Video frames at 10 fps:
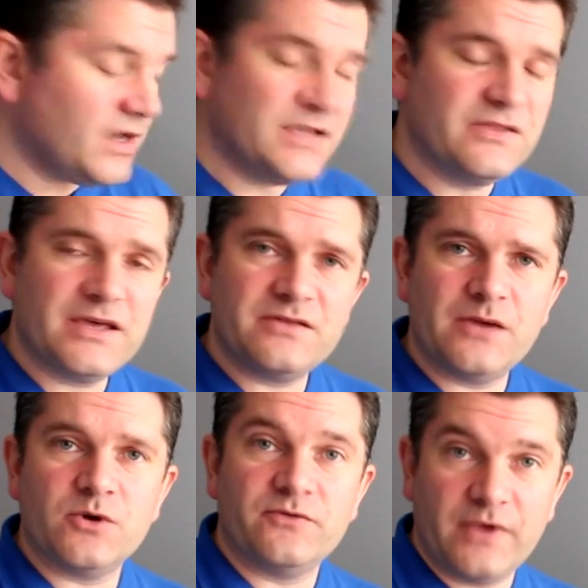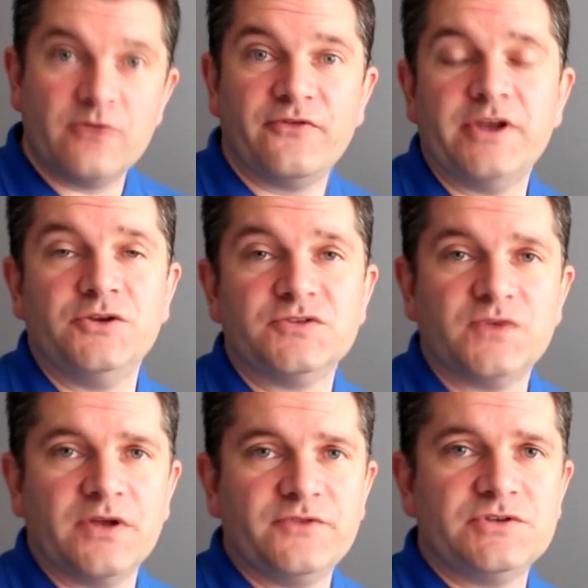and they were very
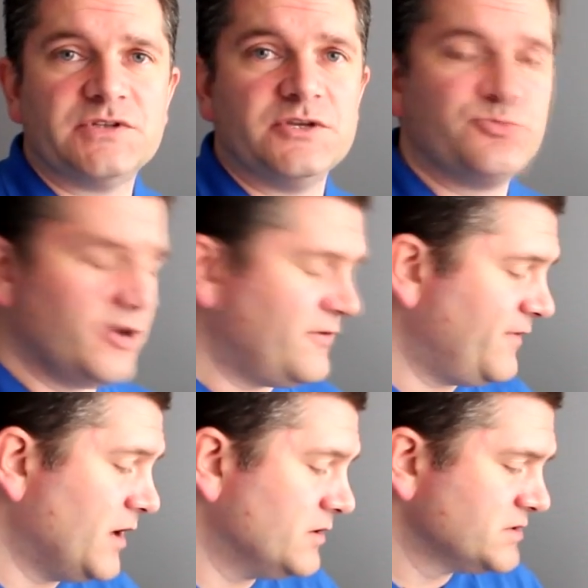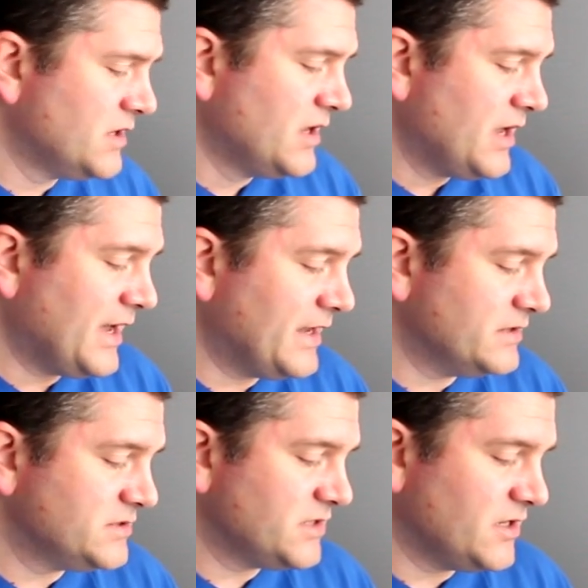useful. I've used those profiles
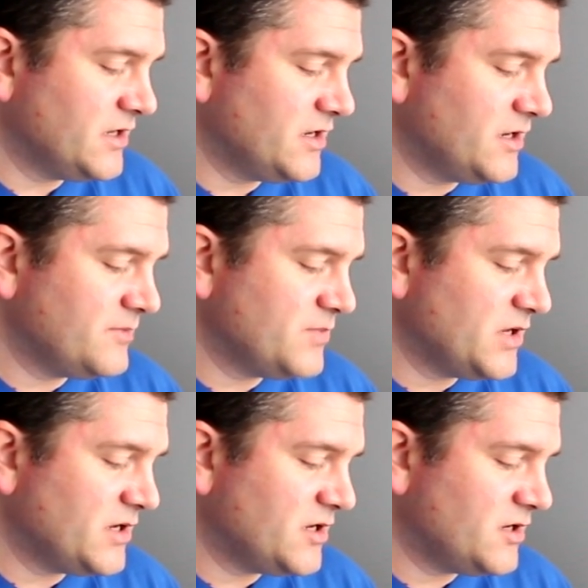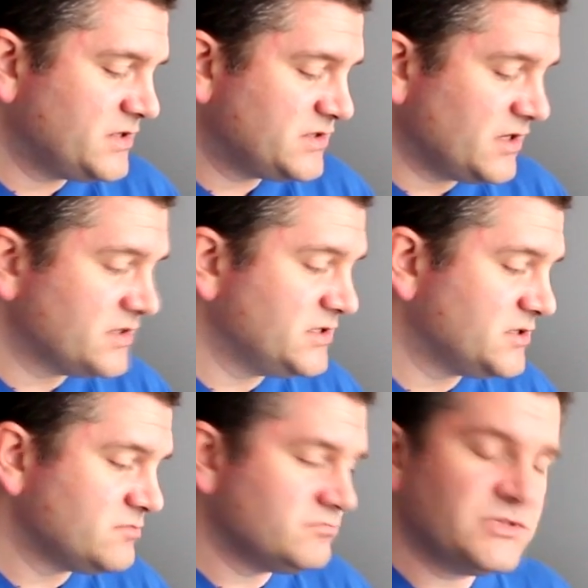and
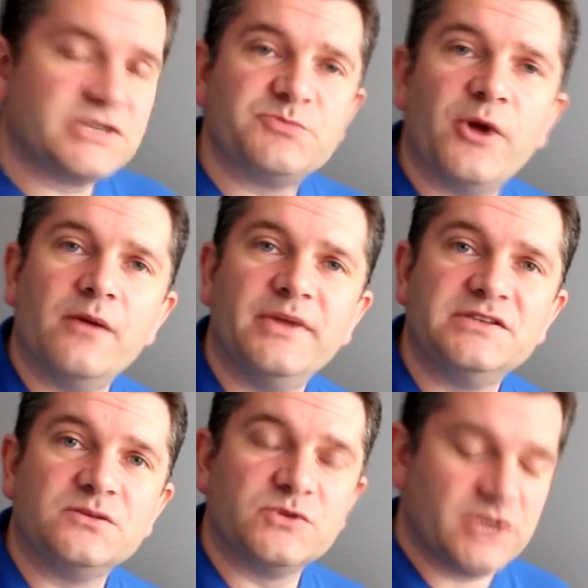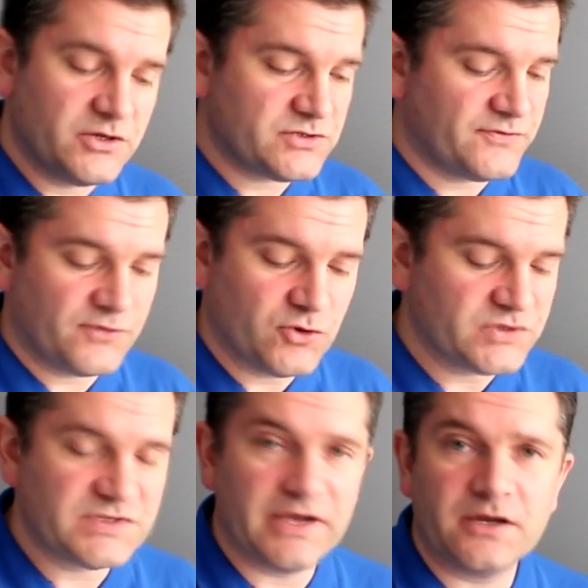started experimenting with those. Of
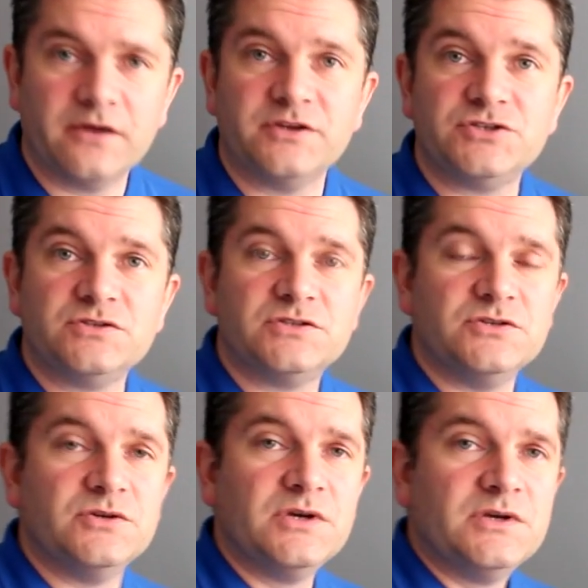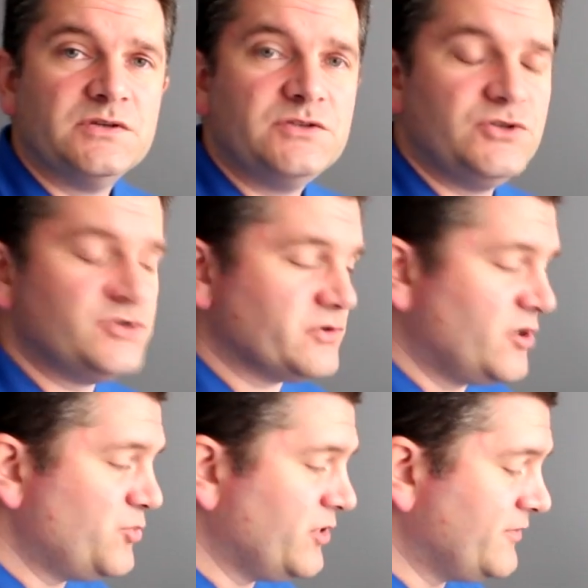course, they encourage you to use your
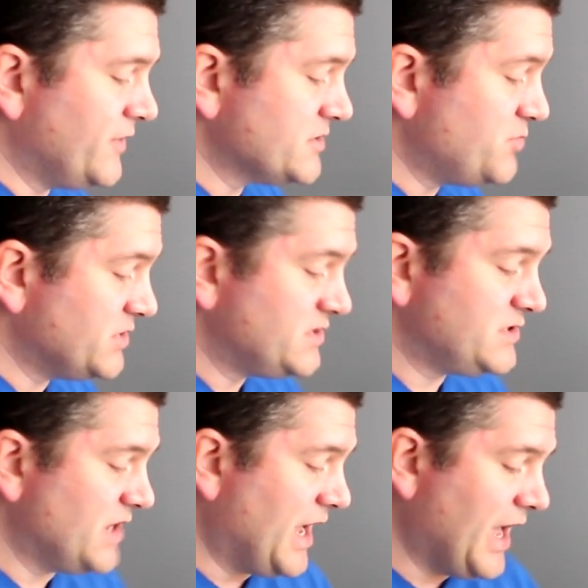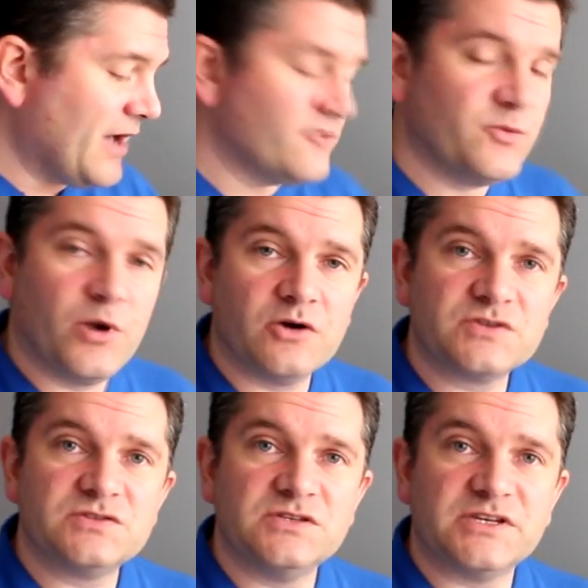own profiles, but out of the
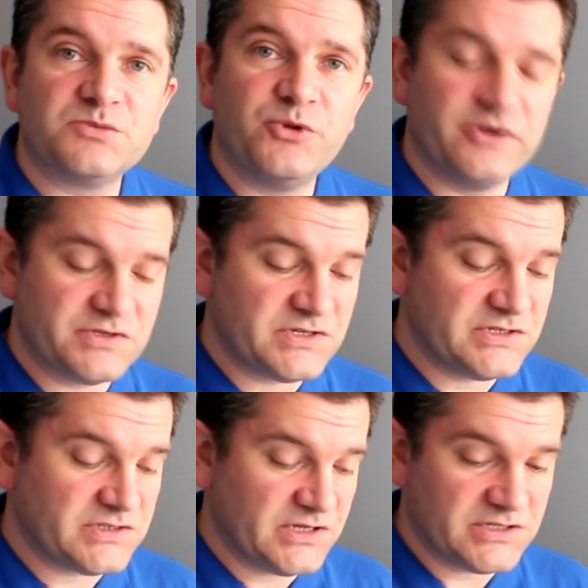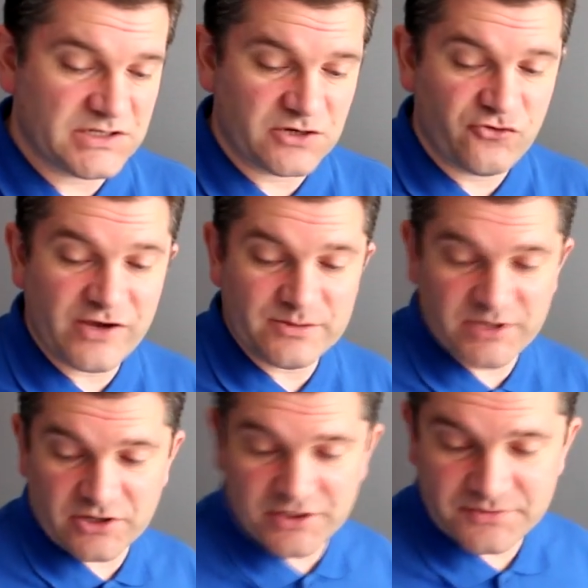box the experience is
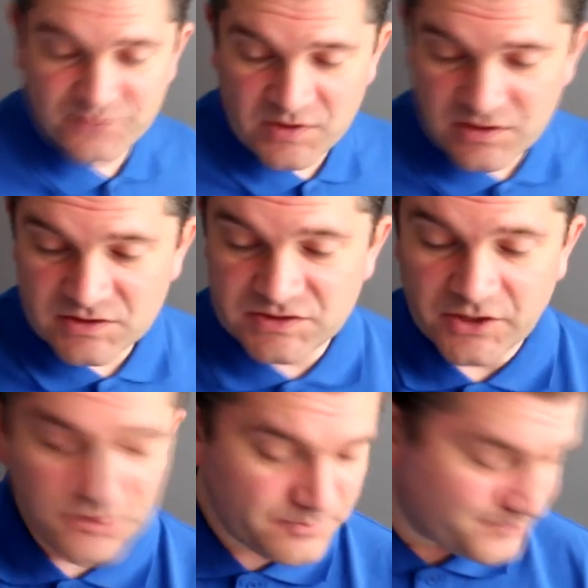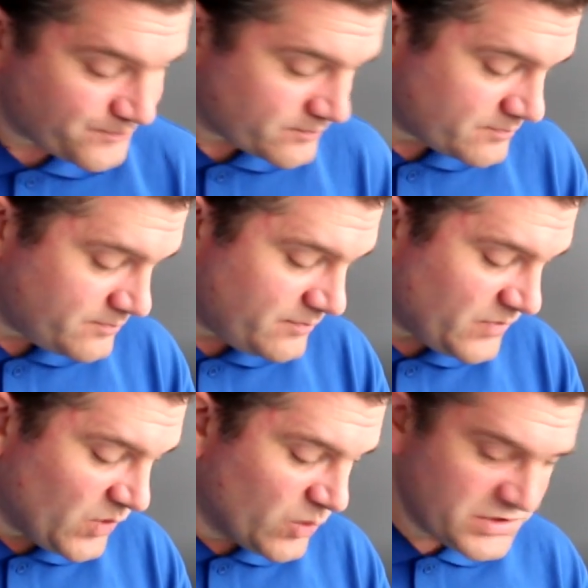incredibly good. So
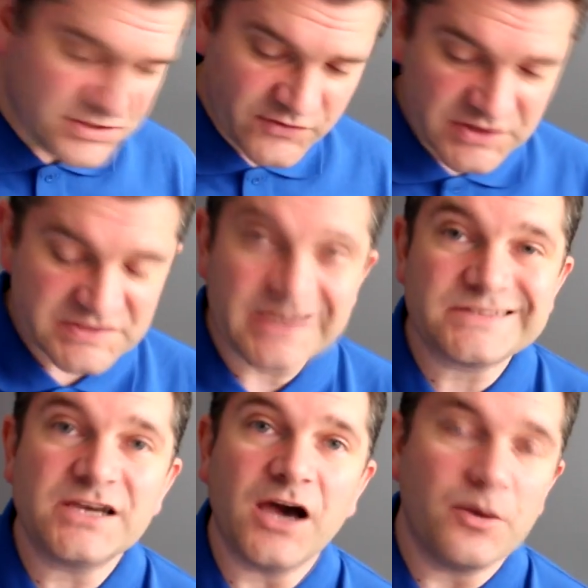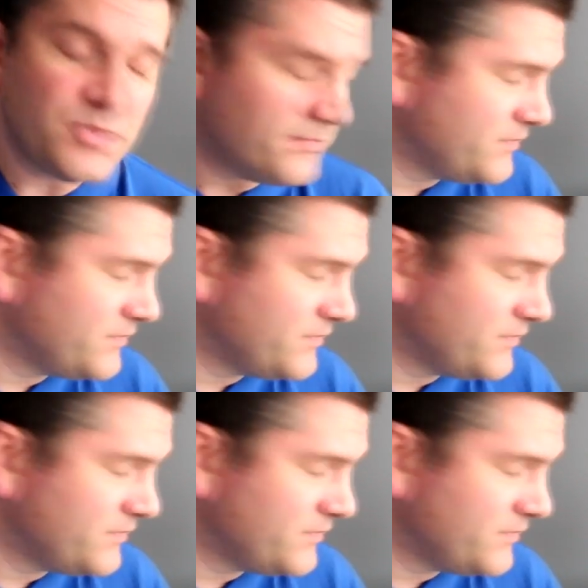once you've got set up,